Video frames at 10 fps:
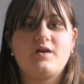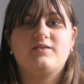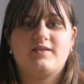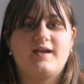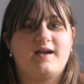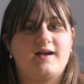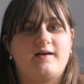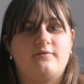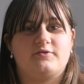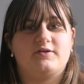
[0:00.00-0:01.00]
So
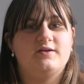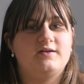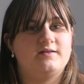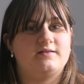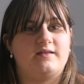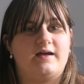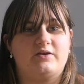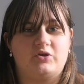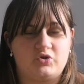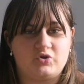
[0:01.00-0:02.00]
yeah, I would
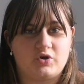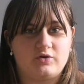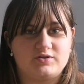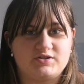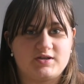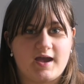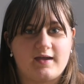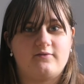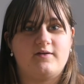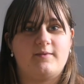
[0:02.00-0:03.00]
like you to go and
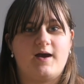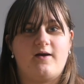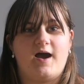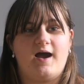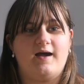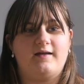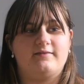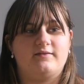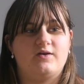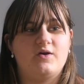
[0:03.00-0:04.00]
check them out,
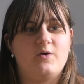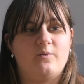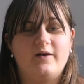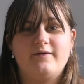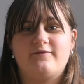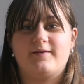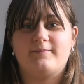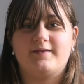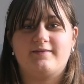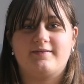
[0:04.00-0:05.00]
and one of
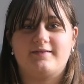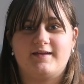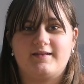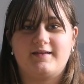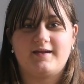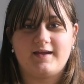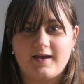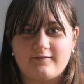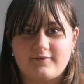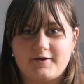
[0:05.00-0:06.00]
them has nearly hit
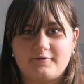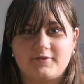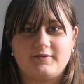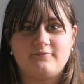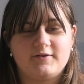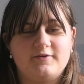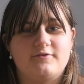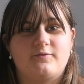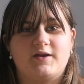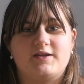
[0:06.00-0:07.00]
1,000
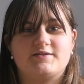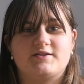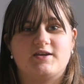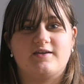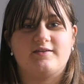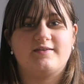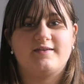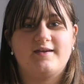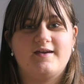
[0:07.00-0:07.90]
views, which is